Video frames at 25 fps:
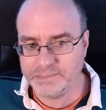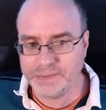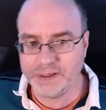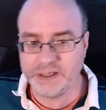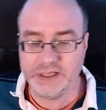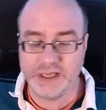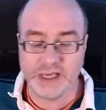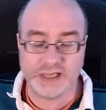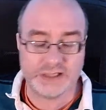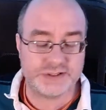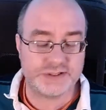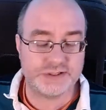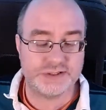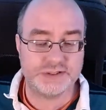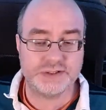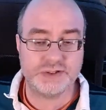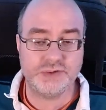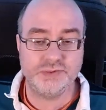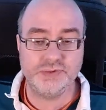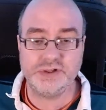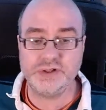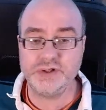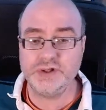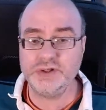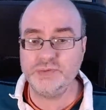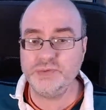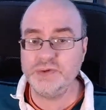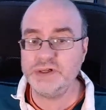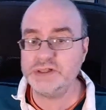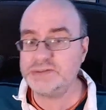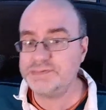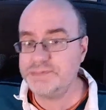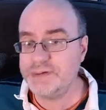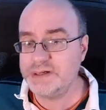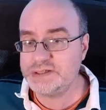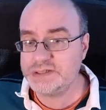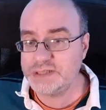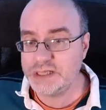yes, so we've got a
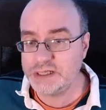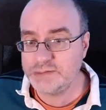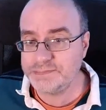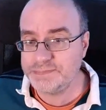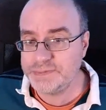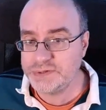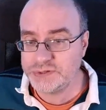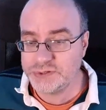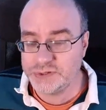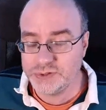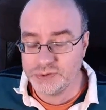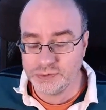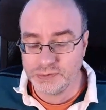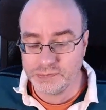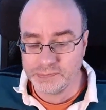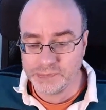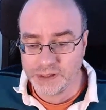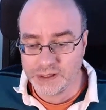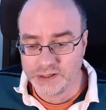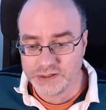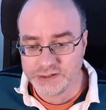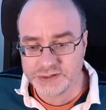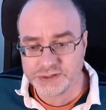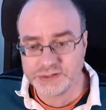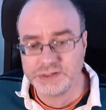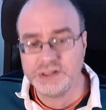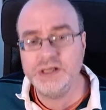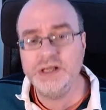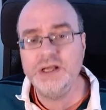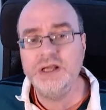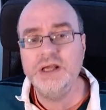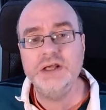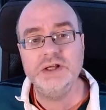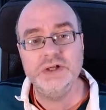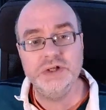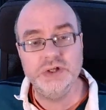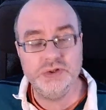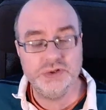workspace set up in Studio One Plus.
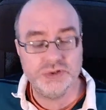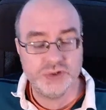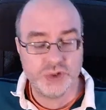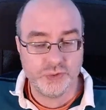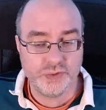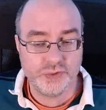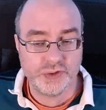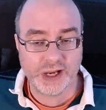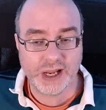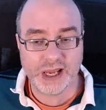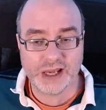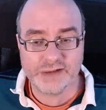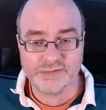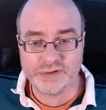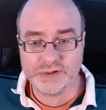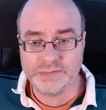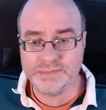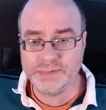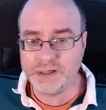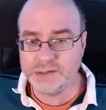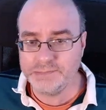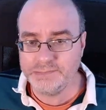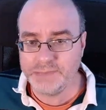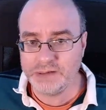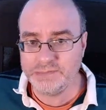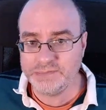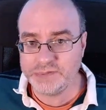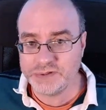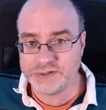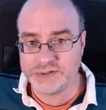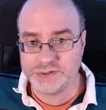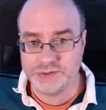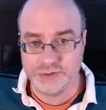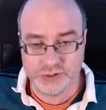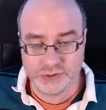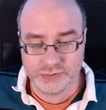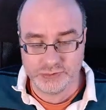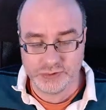You don't have to be a member of
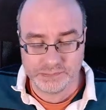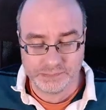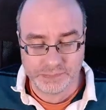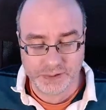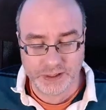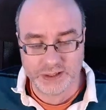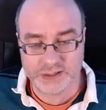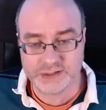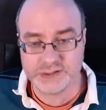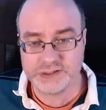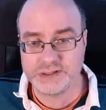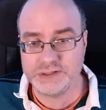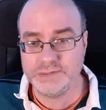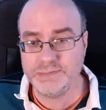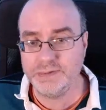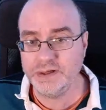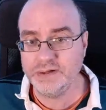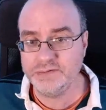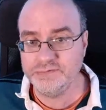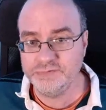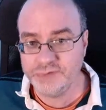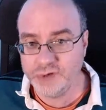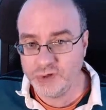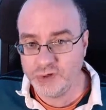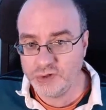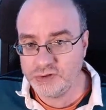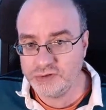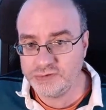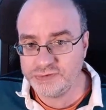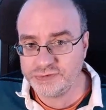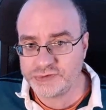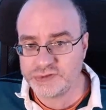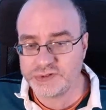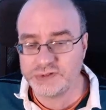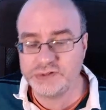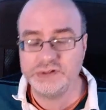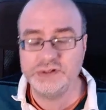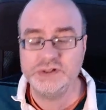Studio One Plus to be
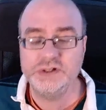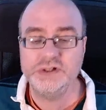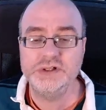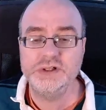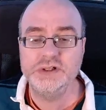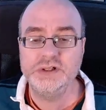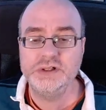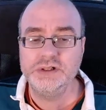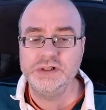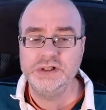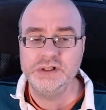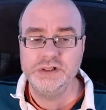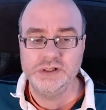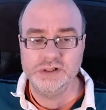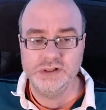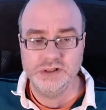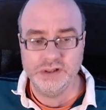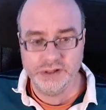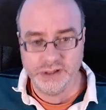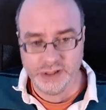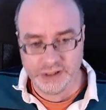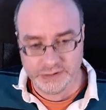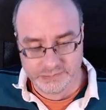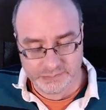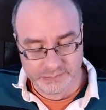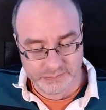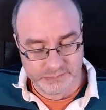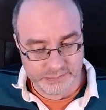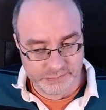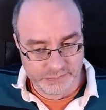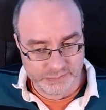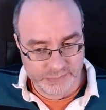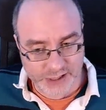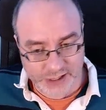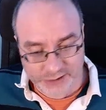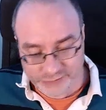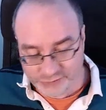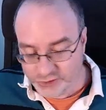involved.
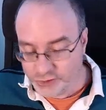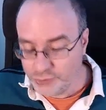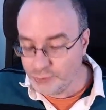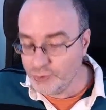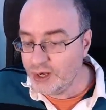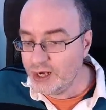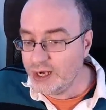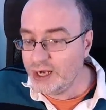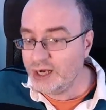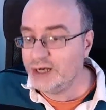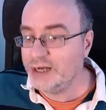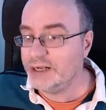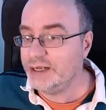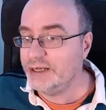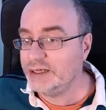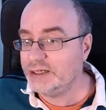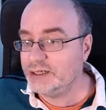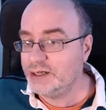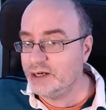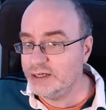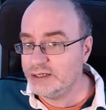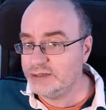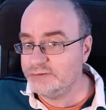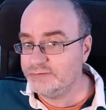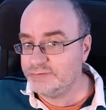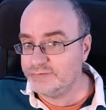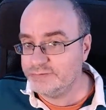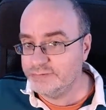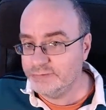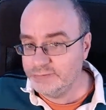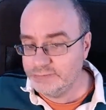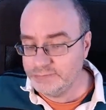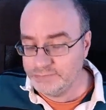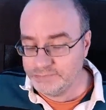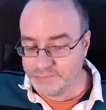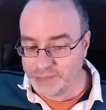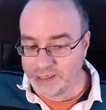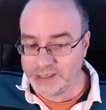If you are, it kind of
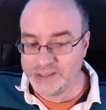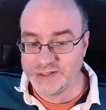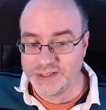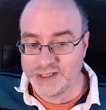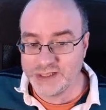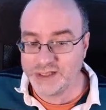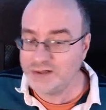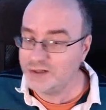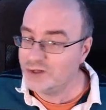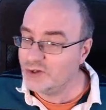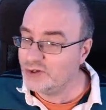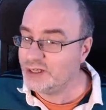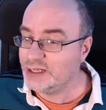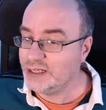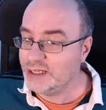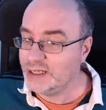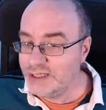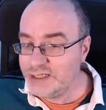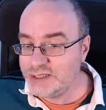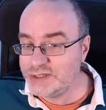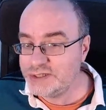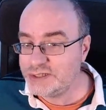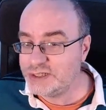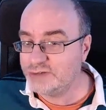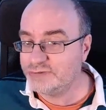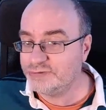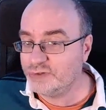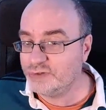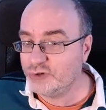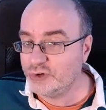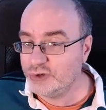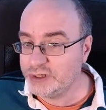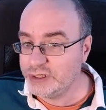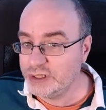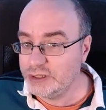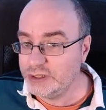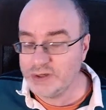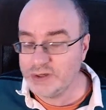makes it a lot easier
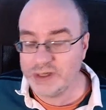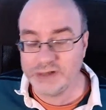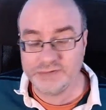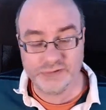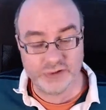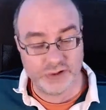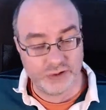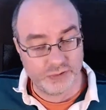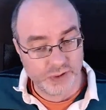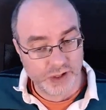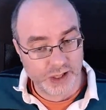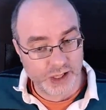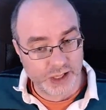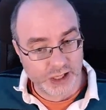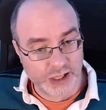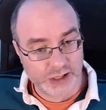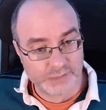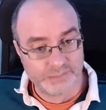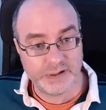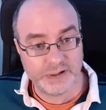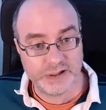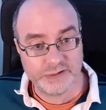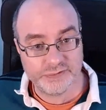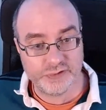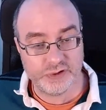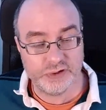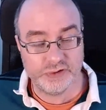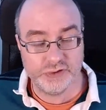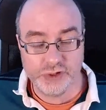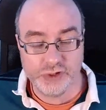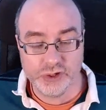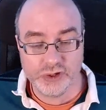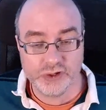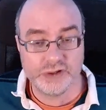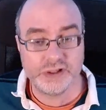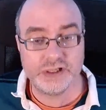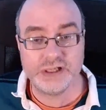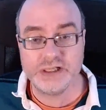for you if you are, but if you're
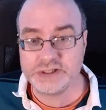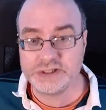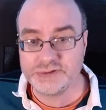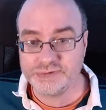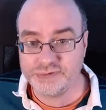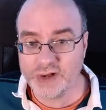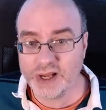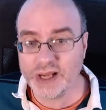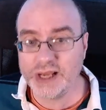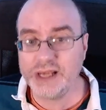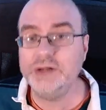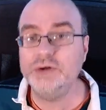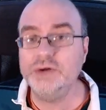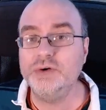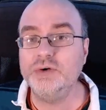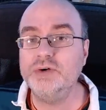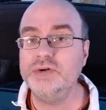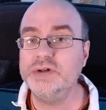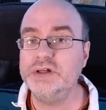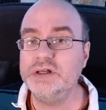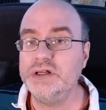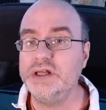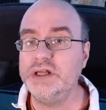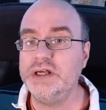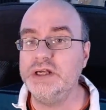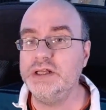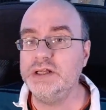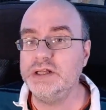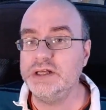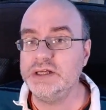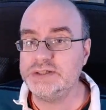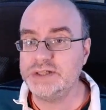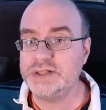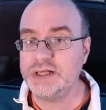not, it's fine. All you need is a